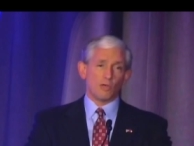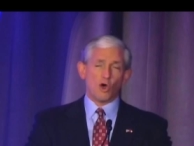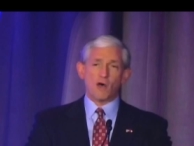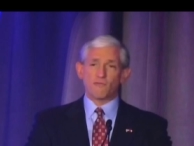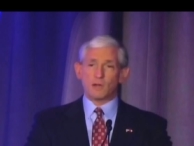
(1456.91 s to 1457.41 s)

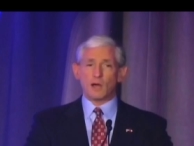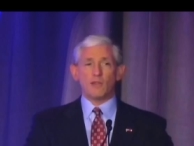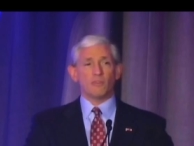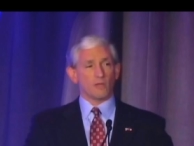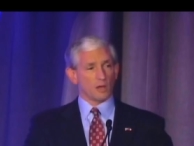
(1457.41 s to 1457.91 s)
often
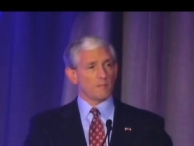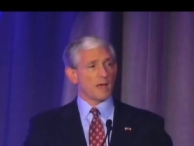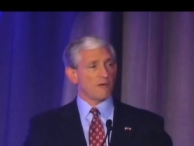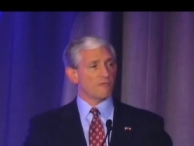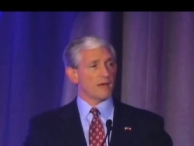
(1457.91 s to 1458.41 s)
unthought
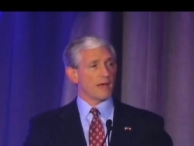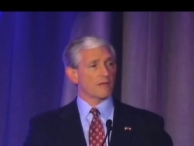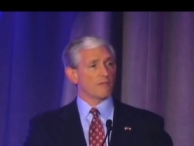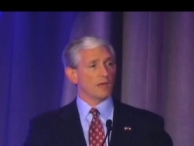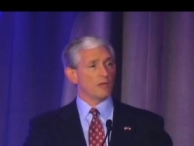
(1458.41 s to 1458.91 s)
about fact that